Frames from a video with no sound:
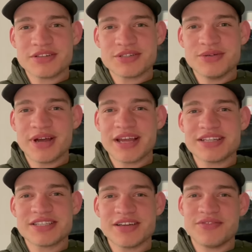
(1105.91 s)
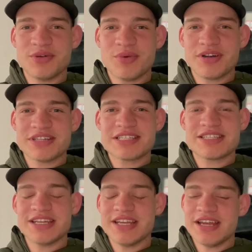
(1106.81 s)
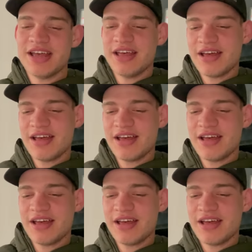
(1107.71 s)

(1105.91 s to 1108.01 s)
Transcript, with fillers: two, I guess, if you want to see